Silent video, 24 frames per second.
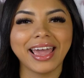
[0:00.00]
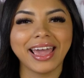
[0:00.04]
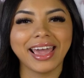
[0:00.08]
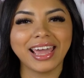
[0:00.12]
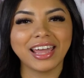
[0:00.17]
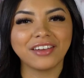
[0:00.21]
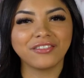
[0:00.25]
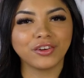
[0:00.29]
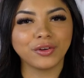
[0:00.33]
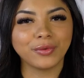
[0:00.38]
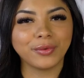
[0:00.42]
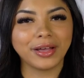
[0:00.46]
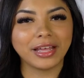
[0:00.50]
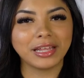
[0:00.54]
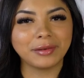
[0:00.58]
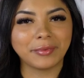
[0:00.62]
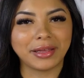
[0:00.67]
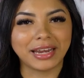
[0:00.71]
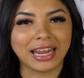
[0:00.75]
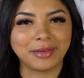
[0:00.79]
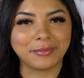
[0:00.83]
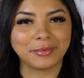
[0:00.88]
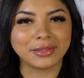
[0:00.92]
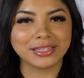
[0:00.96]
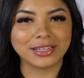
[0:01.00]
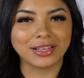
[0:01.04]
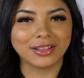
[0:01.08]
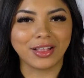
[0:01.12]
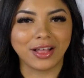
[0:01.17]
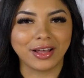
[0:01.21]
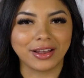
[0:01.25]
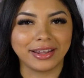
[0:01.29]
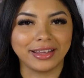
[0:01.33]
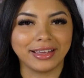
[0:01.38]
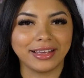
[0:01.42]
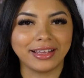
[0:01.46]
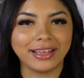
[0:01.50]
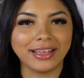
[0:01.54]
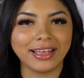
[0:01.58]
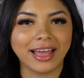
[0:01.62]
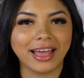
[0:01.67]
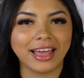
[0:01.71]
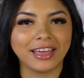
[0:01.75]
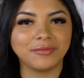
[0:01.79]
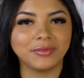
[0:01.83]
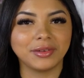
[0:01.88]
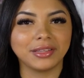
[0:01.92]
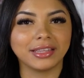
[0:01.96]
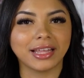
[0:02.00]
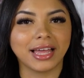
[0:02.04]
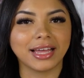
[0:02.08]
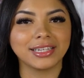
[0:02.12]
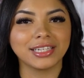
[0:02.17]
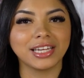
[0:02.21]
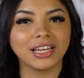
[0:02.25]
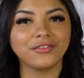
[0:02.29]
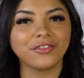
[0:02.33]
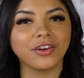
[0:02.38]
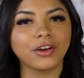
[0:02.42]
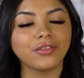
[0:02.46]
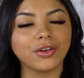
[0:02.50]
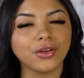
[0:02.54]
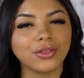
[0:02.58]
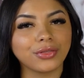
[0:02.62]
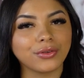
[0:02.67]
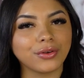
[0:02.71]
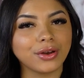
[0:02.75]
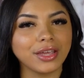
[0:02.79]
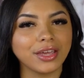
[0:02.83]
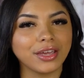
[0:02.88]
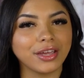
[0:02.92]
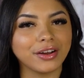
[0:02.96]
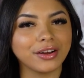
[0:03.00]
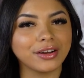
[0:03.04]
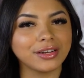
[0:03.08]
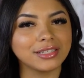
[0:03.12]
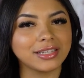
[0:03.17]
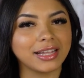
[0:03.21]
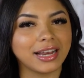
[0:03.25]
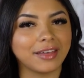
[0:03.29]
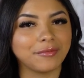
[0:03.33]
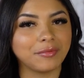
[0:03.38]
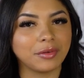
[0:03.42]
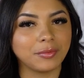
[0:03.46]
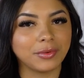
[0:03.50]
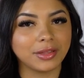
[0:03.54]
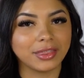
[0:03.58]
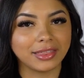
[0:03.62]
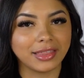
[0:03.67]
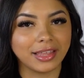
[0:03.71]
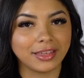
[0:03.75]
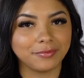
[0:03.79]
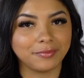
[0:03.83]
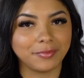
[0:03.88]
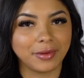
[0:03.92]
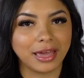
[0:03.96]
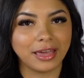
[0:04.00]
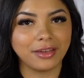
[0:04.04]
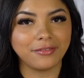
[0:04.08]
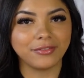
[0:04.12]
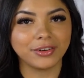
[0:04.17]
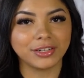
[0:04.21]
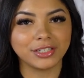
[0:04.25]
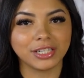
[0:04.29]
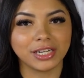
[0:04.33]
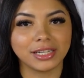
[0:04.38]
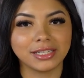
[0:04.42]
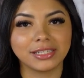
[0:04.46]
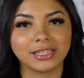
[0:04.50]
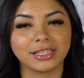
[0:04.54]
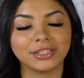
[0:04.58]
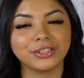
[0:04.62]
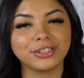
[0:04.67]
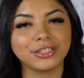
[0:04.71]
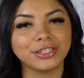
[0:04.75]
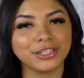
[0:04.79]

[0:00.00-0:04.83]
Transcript: Hey everyone, my name is Claudia. I've been lashing for over three years and I've been with LivBay for just under